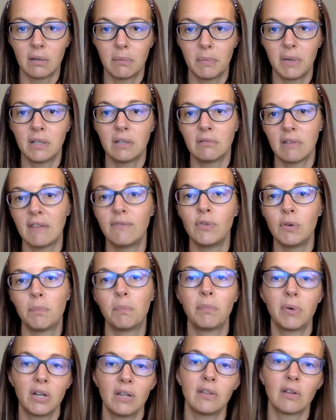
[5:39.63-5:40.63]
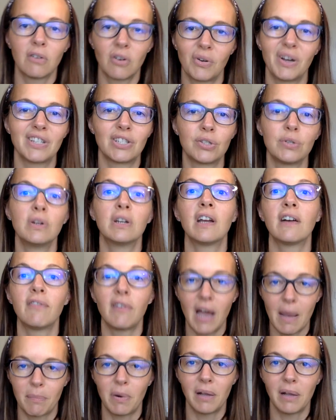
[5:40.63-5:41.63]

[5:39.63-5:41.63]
But if you put in the request soon enough, I